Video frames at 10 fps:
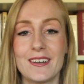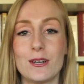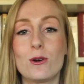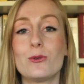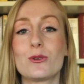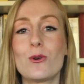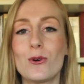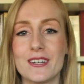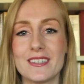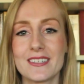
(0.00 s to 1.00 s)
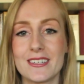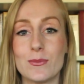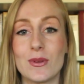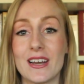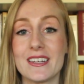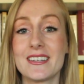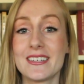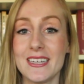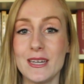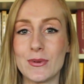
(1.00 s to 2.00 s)
The gold coins symbolize
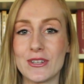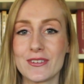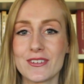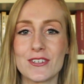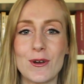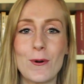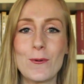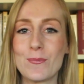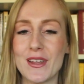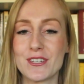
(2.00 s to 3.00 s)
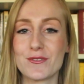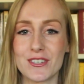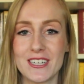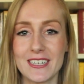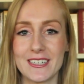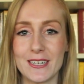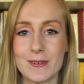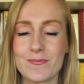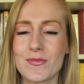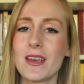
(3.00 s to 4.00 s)
semen, so that's fertility.
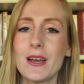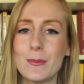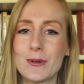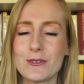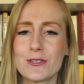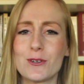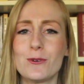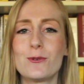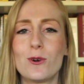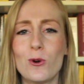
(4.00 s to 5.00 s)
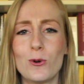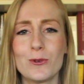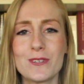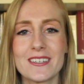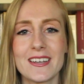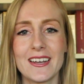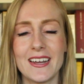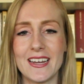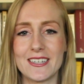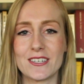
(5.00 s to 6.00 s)
But also, gold
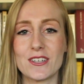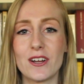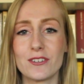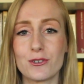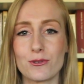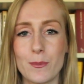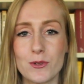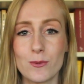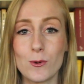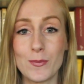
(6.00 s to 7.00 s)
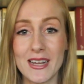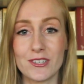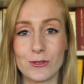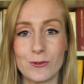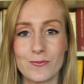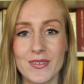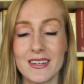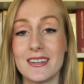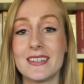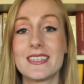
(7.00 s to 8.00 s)
is an uncorruptible metal.
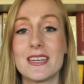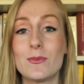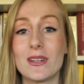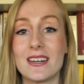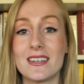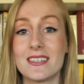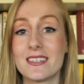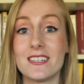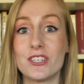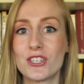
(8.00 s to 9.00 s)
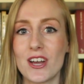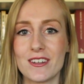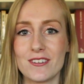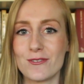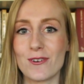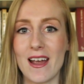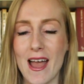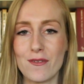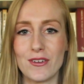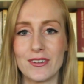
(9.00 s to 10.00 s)
It symbolizes the sun or
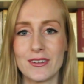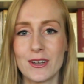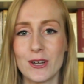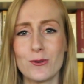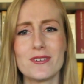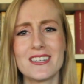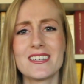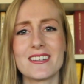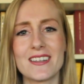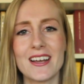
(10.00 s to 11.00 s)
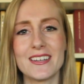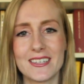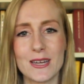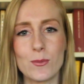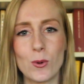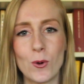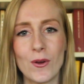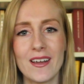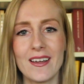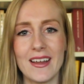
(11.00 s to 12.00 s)
heaven, which is a nice symbol
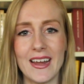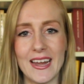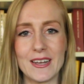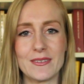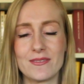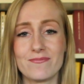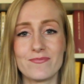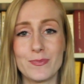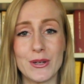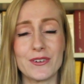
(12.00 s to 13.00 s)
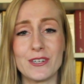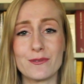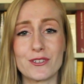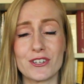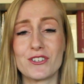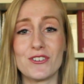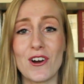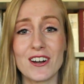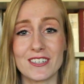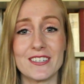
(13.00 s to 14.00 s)
in a period of such
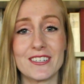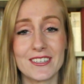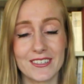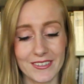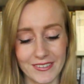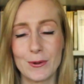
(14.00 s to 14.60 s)
darkness.